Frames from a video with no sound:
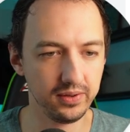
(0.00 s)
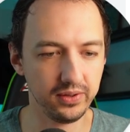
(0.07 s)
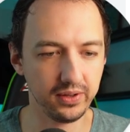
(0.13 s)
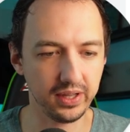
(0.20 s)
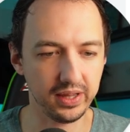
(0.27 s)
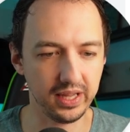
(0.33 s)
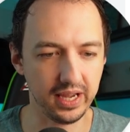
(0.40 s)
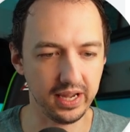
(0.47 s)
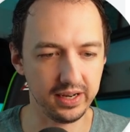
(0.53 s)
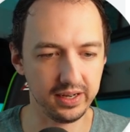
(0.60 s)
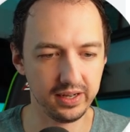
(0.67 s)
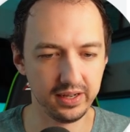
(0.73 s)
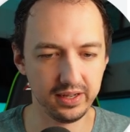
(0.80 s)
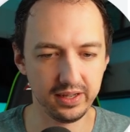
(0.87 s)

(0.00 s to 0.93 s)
Look at that.